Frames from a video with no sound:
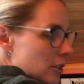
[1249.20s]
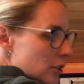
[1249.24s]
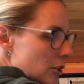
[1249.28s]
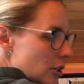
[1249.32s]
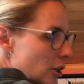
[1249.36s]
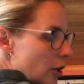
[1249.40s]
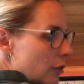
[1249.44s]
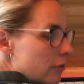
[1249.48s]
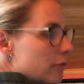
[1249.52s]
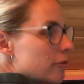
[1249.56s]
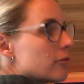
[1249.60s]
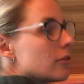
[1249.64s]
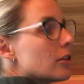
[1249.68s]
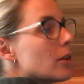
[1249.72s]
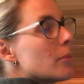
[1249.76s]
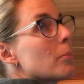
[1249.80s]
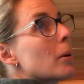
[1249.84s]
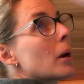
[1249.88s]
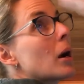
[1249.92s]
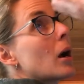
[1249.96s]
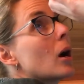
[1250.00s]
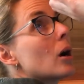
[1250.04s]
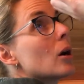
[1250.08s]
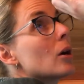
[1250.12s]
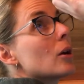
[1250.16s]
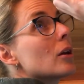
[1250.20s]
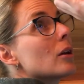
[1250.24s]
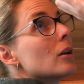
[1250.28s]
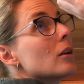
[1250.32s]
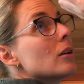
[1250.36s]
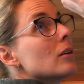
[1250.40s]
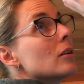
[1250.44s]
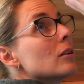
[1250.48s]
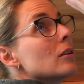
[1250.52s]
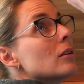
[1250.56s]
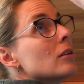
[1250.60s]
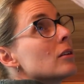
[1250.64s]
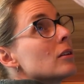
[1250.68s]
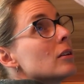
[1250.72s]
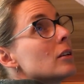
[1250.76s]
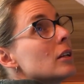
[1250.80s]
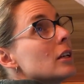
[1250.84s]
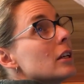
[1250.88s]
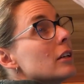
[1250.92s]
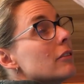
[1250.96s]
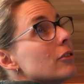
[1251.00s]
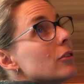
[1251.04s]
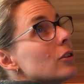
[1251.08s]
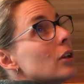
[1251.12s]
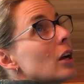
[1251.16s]
You got to flip a card.
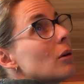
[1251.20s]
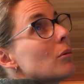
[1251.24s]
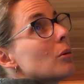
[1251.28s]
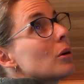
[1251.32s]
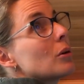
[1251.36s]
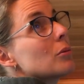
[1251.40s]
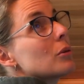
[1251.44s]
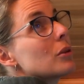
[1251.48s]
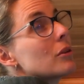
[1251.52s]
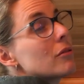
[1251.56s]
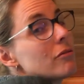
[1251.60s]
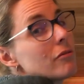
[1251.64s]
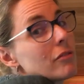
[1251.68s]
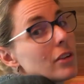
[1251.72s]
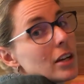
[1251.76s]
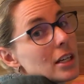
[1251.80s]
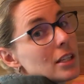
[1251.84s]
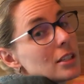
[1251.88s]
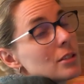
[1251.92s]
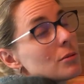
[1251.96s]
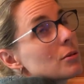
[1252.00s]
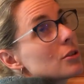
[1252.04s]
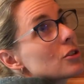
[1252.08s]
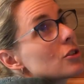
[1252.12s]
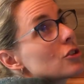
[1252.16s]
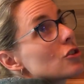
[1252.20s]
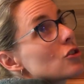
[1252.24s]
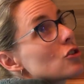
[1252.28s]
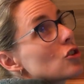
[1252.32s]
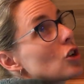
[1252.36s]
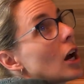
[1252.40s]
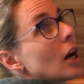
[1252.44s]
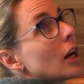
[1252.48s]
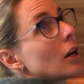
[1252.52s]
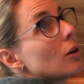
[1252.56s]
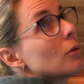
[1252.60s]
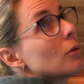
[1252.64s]
If you get one with a face, which is a jack,